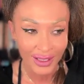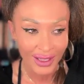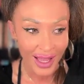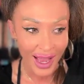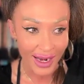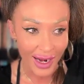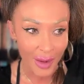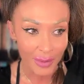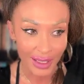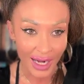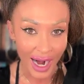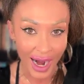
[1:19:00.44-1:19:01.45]
And I'm
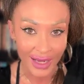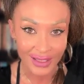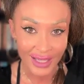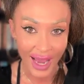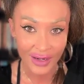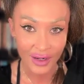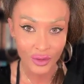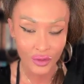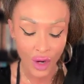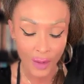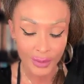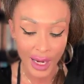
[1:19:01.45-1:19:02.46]
like, I cannot
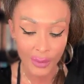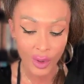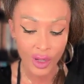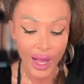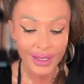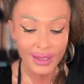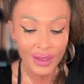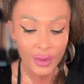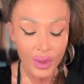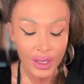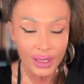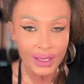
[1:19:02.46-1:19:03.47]
drop that ball. I didn't
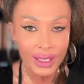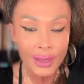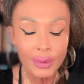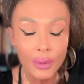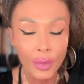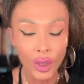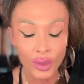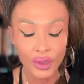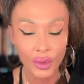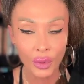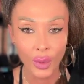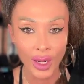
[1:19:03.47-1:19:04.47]
want to keep the ball
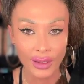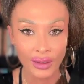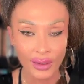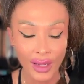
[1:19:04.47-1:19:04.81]
to win.